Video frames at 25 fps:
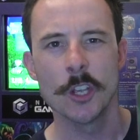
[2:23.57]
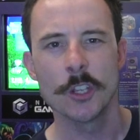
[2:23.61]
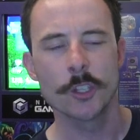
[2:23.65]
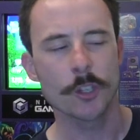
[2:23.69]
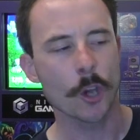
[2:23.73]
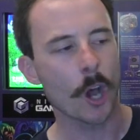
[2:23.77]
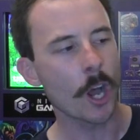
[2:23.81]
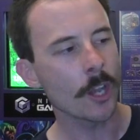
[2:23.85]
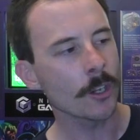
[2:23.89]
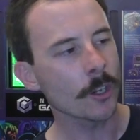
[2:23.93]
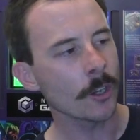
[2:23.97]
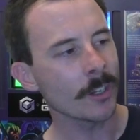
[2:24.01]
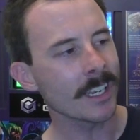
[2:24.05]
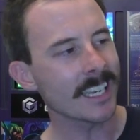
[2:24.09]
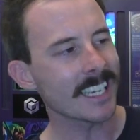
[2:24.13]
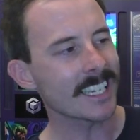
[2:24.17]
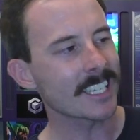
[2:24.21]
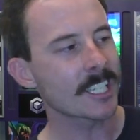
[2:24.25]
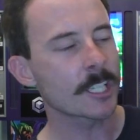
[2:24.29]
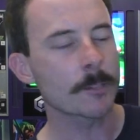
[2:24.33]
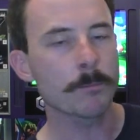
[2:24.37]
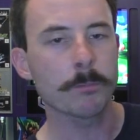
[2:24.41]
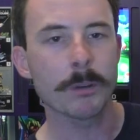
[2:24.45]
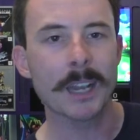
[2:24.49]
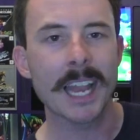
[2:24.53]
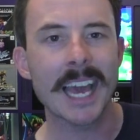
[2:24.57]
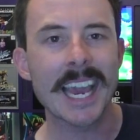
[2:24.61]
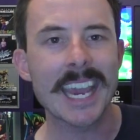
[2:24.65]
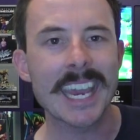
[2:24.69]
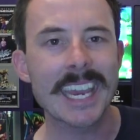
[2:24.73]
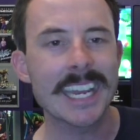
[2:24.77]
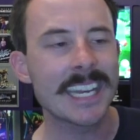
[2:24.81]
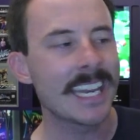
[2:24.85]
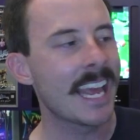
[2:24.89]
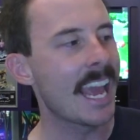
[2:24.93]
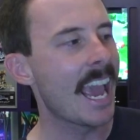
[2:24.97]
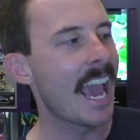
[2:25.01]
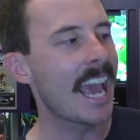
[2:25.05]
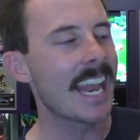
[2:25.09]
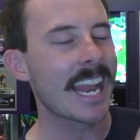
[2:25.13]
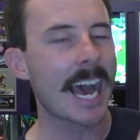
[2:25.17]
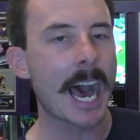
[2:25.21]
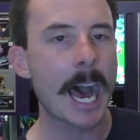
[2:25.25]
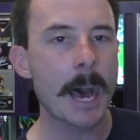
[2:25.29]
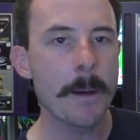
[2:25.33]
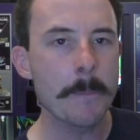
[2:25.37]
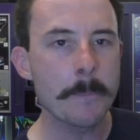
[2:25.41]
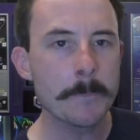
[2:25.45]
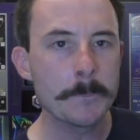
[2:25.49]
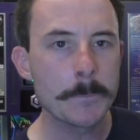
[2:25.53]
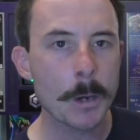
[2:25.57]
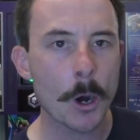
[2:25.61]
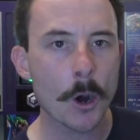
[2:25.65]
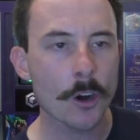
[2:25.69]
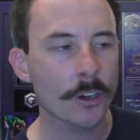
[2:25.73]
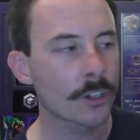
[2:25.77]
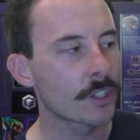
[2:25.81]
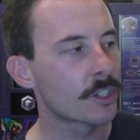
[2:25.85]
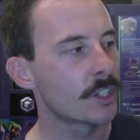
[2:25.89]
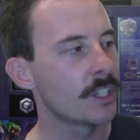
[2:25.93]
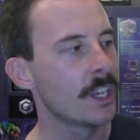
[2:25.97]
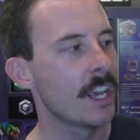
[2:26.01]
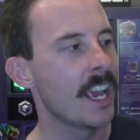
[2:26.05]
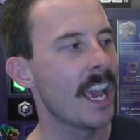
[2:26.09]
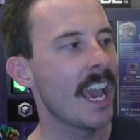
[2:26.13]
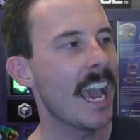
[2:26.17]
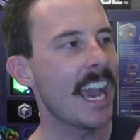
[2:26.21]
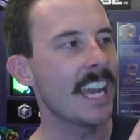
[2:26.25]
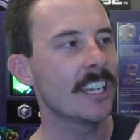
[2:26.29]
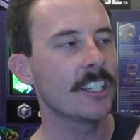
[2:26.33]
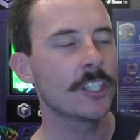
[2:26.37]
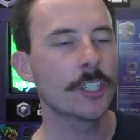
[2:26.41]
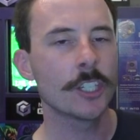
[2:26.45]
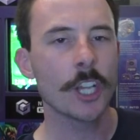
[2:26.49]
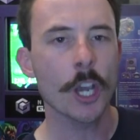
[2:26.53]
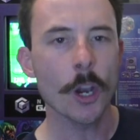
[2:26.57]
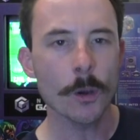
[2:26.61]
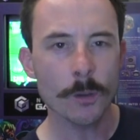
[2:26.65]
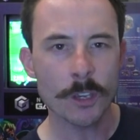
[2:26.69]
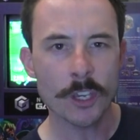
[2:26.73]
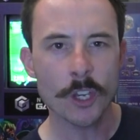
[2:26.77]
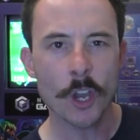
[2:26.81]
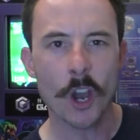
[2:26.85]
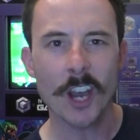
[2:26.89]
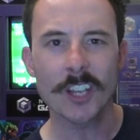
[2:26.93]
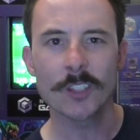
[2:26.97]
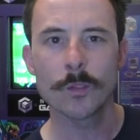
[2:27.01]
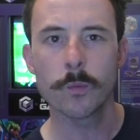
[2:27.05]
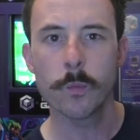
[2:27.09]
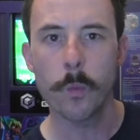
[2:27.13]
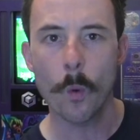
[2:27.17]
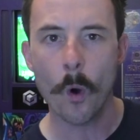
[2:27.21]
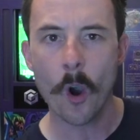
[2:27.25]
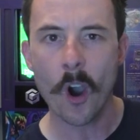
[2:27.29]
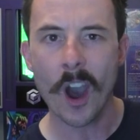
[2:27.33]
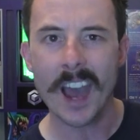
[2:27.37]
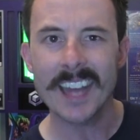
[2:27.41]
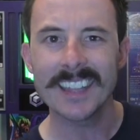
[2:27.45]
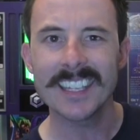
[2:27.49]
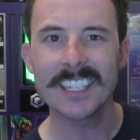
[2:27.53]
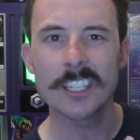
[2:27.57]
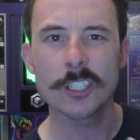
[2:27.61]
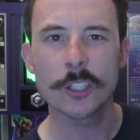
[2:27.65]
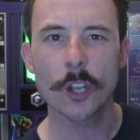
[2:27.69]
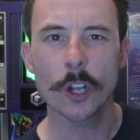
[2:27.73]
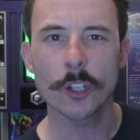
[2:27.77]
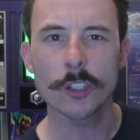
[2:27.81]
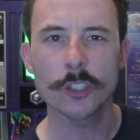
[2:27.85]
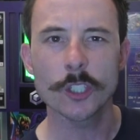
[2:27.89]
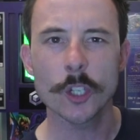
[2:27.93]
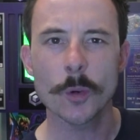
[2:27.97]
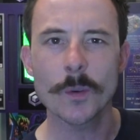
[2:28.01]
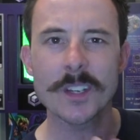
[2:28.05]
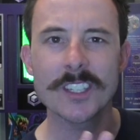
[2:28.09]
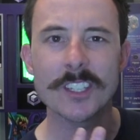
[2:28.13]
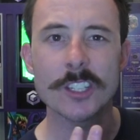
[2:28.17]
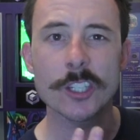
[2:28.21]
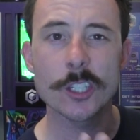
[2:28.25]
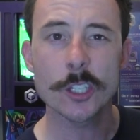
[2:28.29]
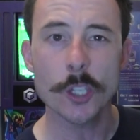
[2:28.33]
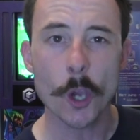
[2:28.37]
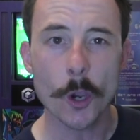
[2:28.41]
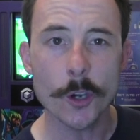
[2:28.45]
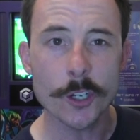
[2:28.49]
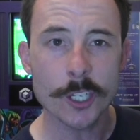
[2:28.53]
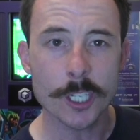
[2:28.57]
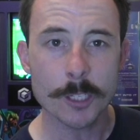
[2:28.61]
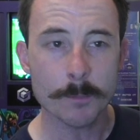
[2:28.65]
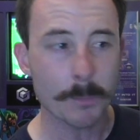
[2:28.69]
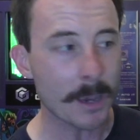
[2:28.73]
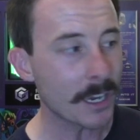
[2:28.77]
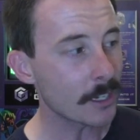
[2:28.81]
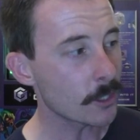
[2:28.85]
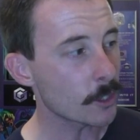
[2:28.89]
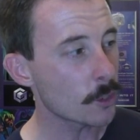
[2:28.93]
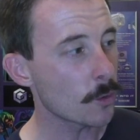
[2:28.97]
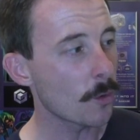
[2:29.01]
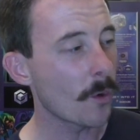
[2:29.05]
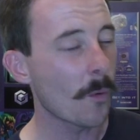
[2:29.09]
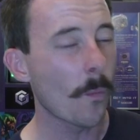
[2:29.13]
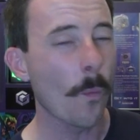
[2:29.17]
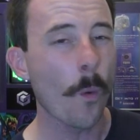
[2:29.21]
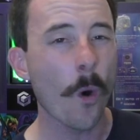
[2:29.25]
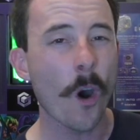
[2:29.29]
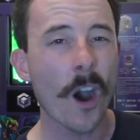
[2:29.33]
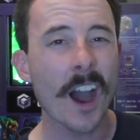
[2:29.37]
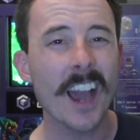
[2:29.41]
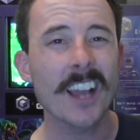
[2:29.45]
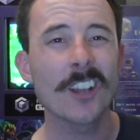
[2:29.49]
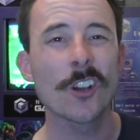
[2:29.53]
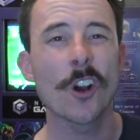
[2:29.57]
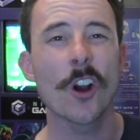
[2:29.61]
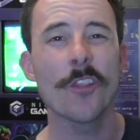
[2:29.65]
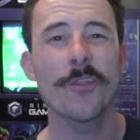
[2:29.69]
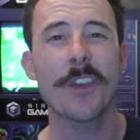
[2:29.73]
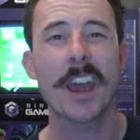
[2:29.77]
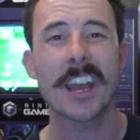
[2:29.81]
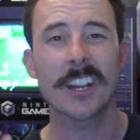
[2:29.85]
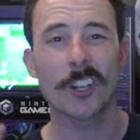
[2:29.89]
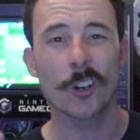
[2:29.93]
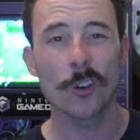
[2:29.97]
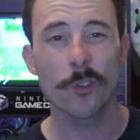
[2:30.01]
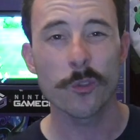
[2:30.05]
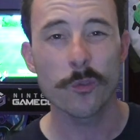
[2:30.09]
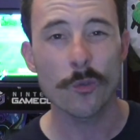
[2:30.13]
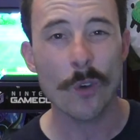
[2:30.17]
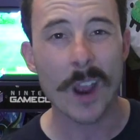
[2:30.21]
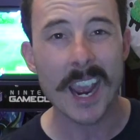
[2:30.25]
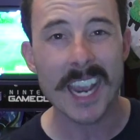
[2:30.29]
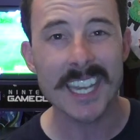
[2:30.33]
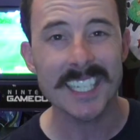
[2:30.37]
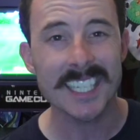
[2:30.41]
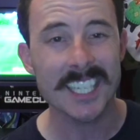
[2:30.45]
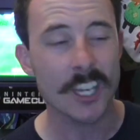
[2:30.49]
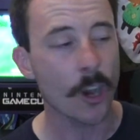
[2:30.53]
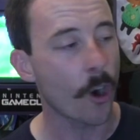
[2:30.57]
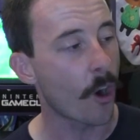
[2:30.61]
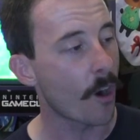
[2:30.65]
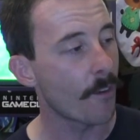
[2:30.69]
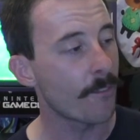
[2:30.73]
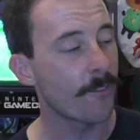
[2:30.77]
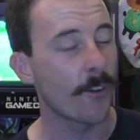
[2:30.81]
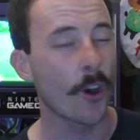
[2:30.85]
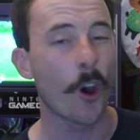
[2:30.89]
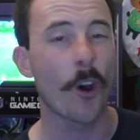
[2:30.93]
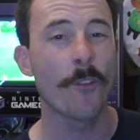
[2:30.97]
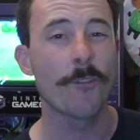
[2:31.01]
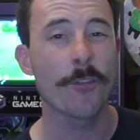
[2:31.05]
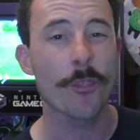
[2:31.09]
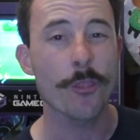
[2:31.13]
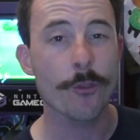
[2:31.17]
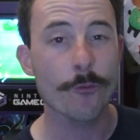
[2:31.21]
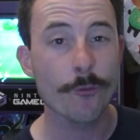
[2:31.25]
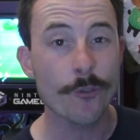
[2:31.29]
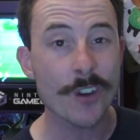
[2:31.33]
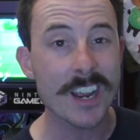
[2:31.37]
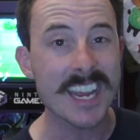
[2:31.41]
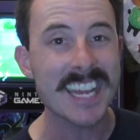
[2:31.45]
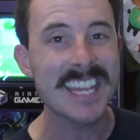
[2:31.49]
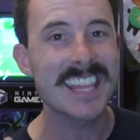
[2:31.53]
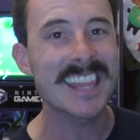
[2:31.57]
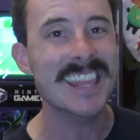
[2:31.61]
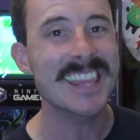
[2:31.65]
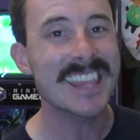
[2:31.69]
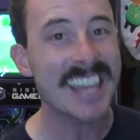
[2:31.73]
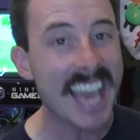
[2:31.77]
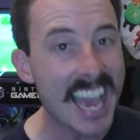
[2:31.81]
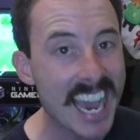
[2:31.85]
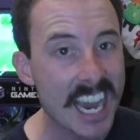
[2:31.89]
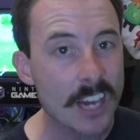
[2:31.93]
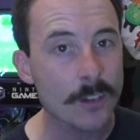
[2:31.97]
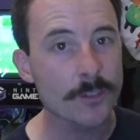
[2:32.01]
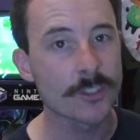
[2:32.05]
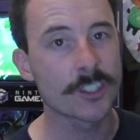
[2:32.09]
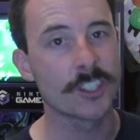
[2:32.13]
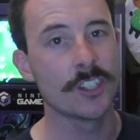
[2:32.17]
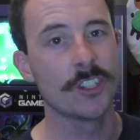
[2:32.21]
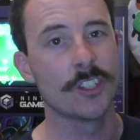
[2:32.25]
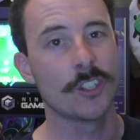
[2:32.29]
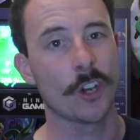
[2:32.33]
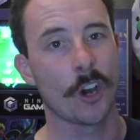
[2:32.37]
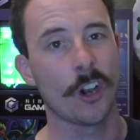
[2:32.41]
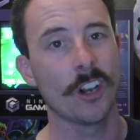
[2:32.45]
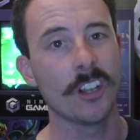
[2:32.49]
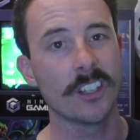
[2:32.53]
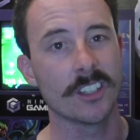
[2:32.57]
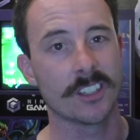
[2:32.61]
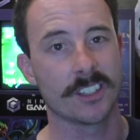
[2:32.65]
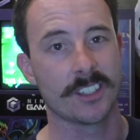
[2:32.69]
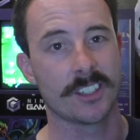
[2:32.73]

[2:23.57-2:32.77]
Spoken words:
So I'm gonna explain and unbox and tell you guys why this console is so special and why I got that crazy offer of $3,000.